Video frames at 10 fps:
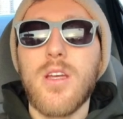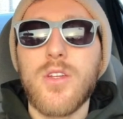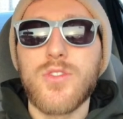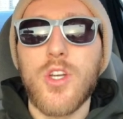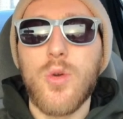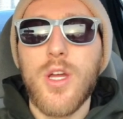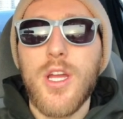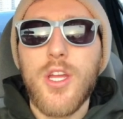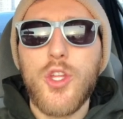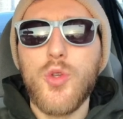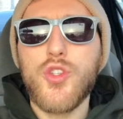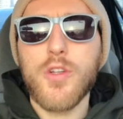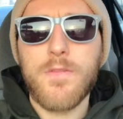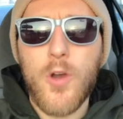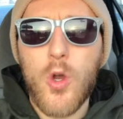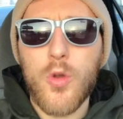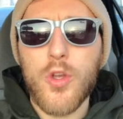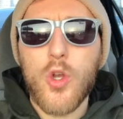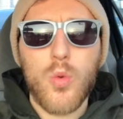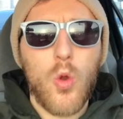So use your
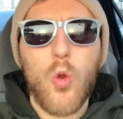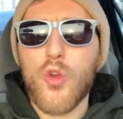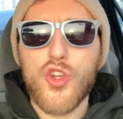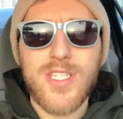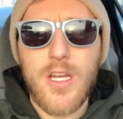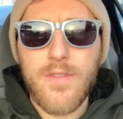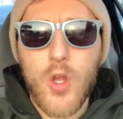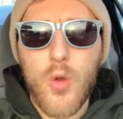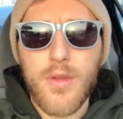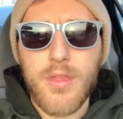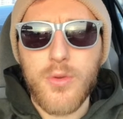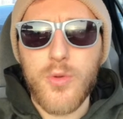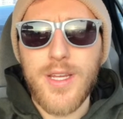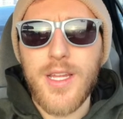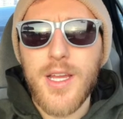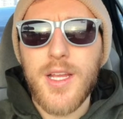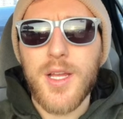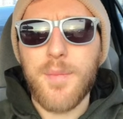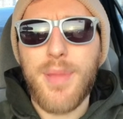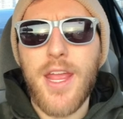phone, record yourself going through it,
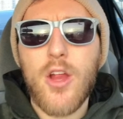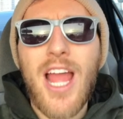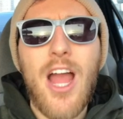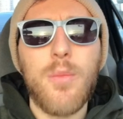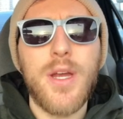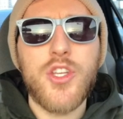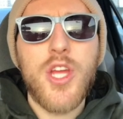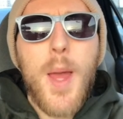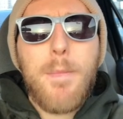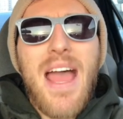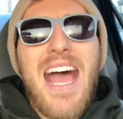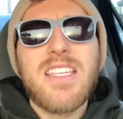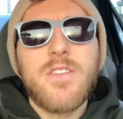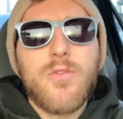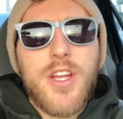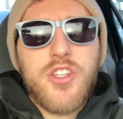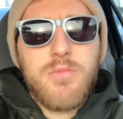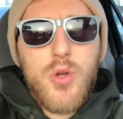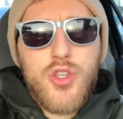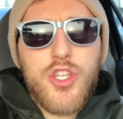compare how much passive range of
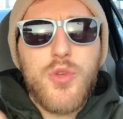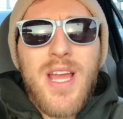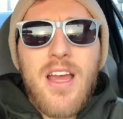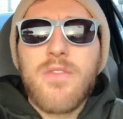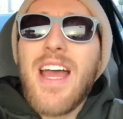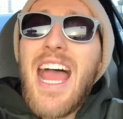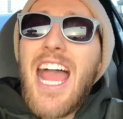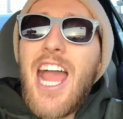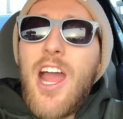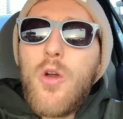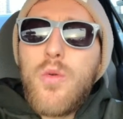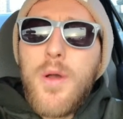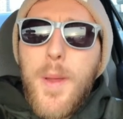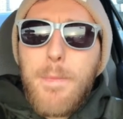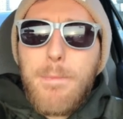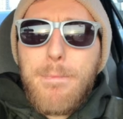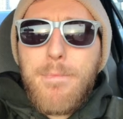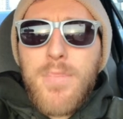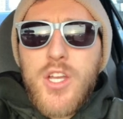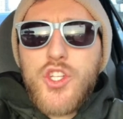motion you have, how
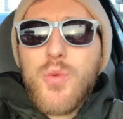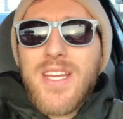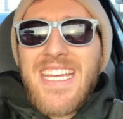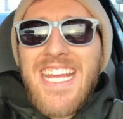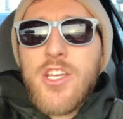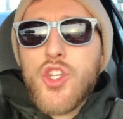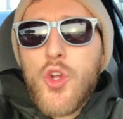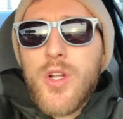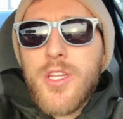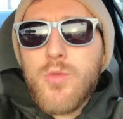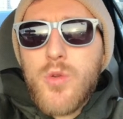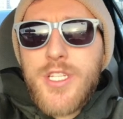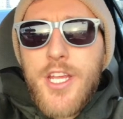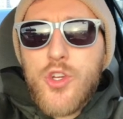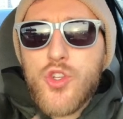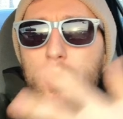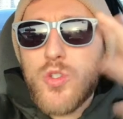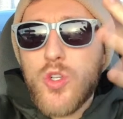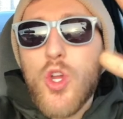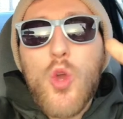much you can internally rotate your
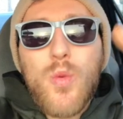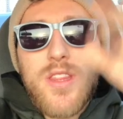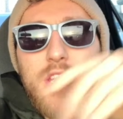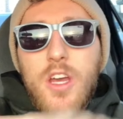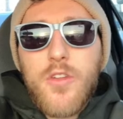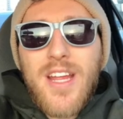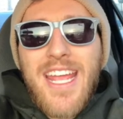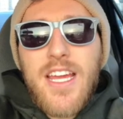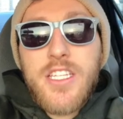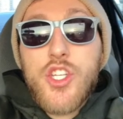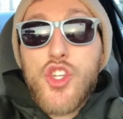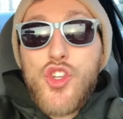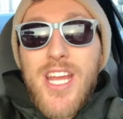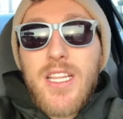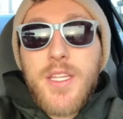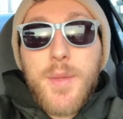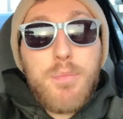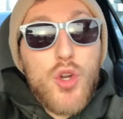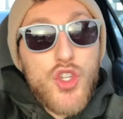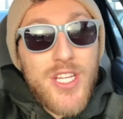shoulder with the other hand gently
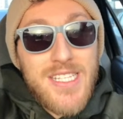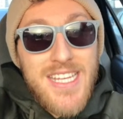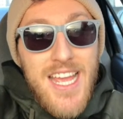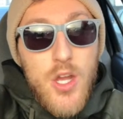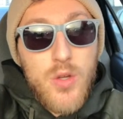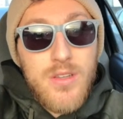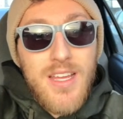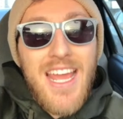pushing down,